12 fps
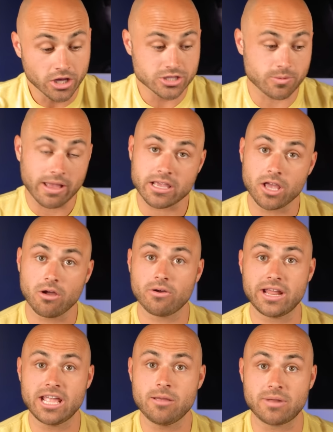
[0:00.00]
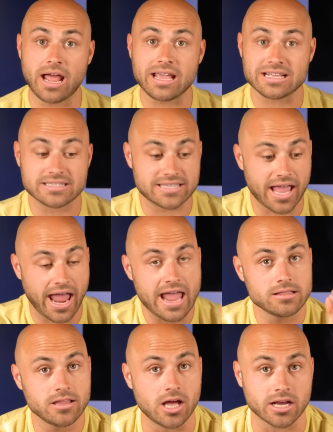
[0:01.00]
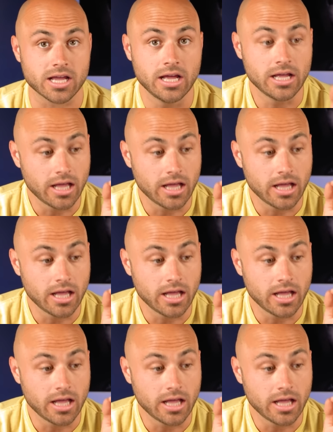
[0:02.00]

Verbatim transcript: So I can go to him and I can say, hey, look,